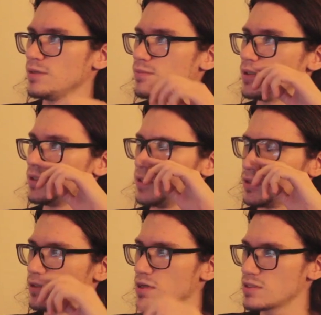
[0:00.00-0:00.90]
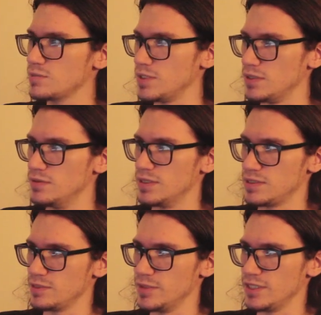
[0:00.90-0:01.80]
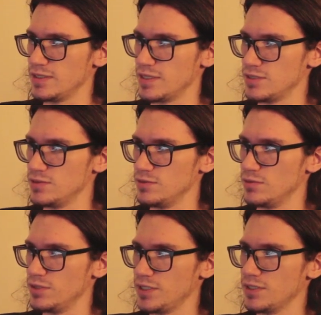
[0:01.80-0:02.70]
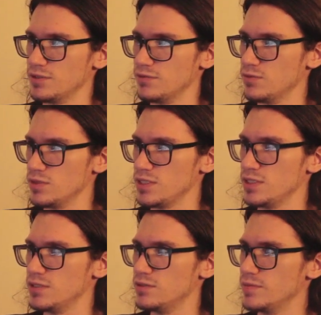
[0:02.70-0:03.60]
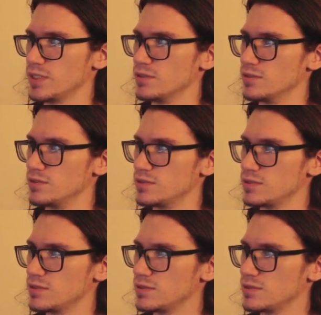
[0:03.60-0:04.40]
But the clock speed, that's limiting that too. We're only getting the 1400 megahertz.